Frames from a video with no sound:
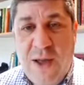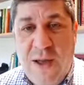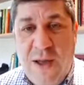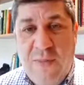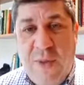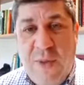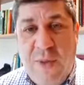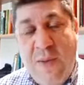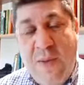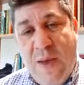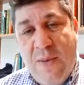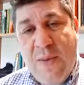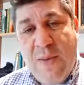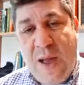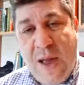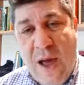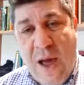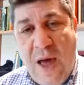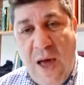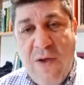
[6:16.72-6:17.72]
maybe by
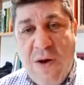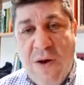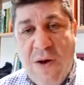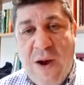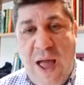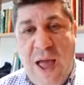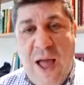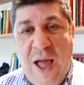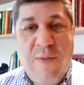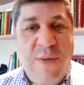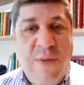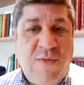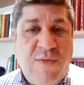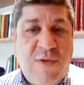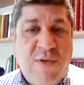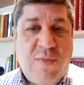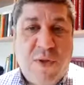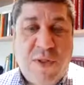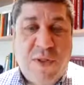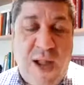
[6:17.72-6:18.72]
other elements of his
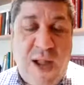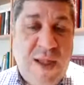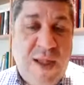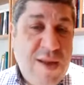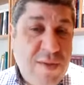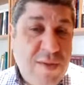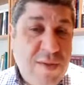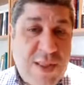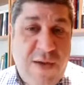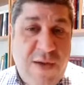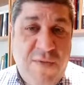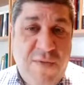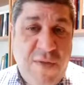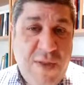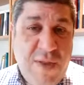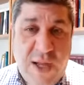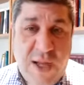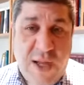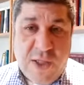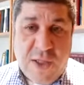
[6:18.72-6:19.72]
personality that was different
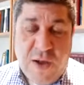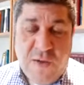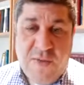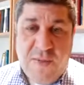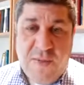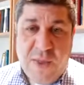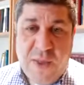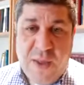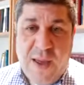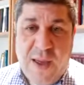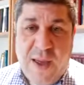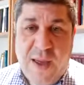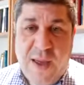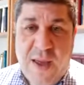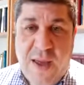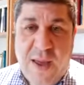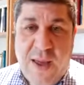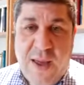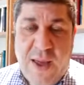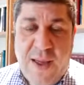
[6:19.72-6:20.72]
than Esau.
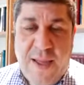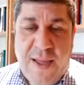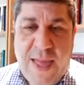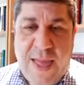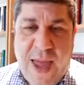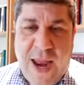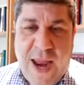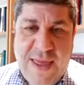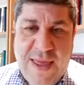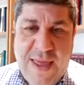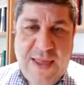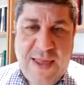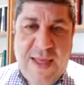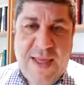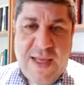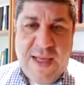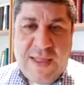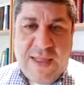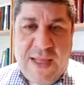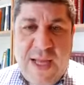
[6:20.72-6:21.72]
And I think
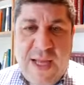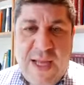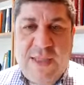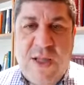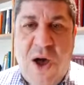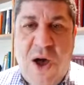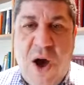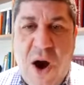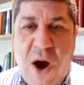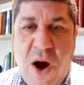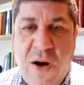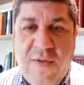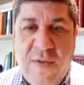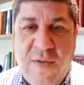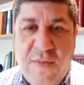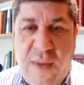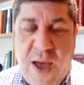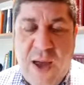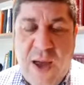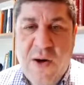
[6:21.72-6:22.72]
this gets to the heart of the
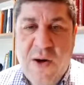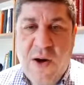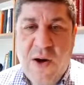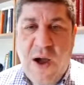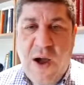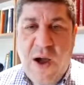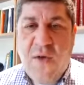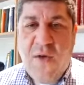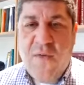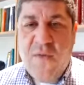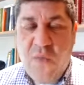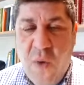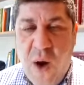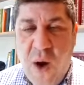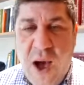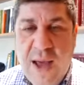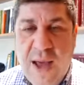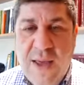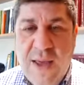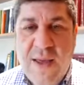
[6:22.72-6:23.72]
matter of
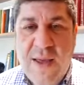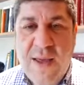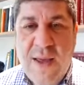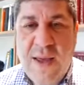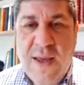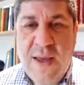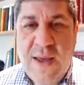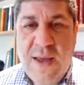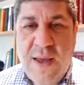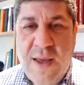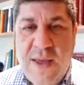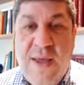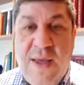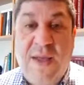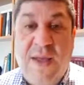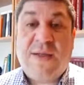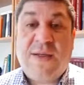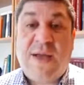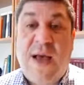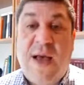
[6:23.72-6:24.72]
why
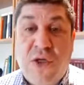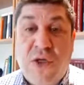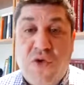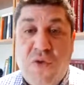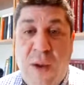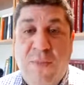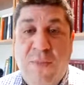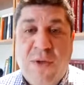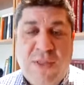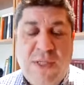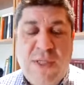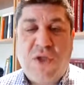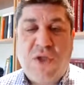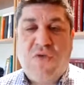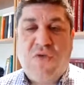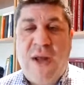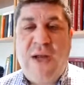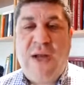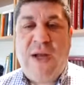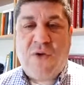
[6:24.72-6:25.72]
Yitzchak trembles this
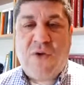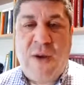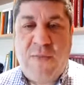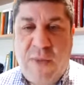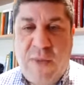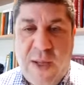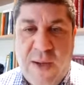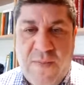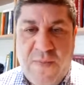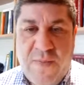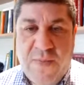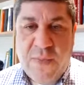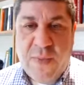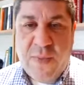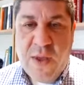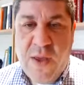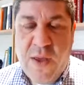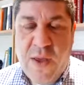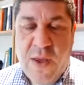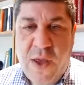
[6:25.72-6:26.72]
great trembling.
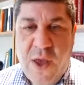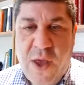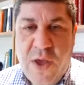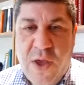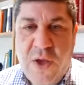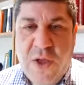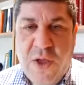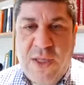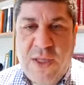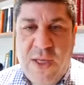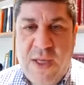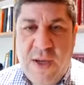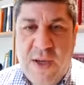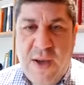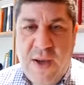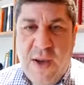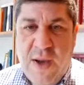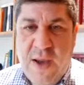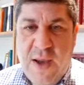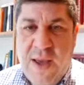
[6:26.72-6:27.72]
You see,
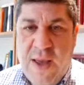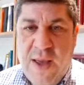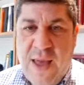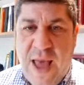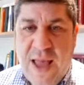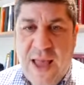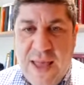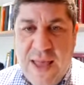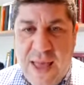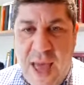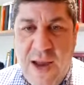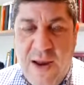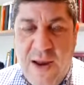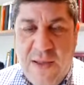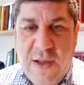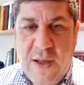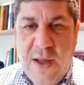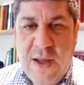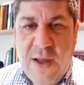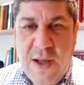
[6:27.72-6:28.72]
at the end of
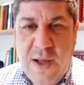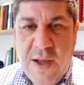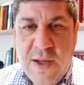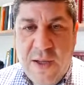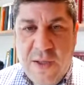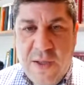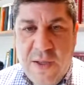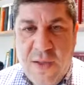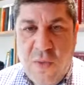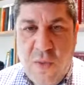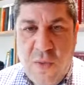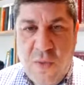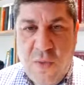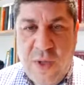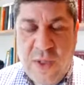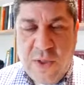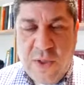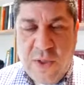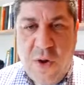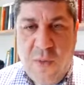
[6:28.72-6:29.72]
the
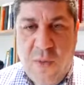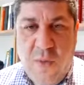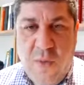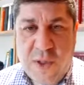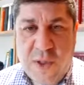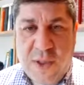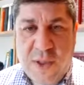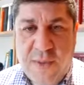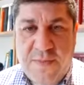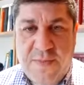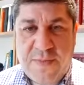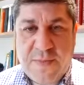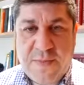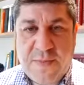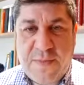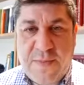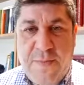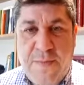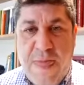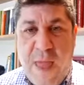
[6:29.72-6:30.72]
week's Torah portion,
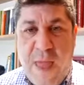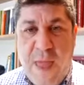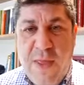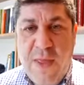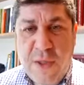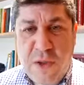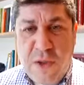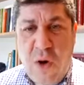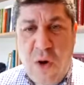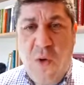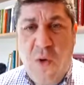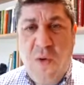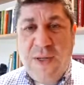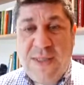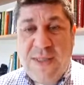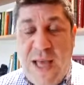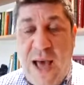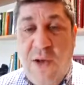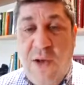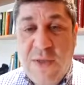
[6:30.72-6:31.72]
the Torah
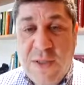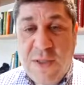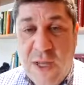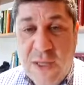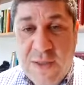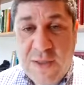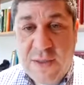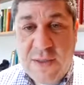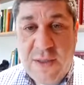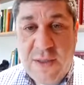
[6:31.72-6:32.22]
tells us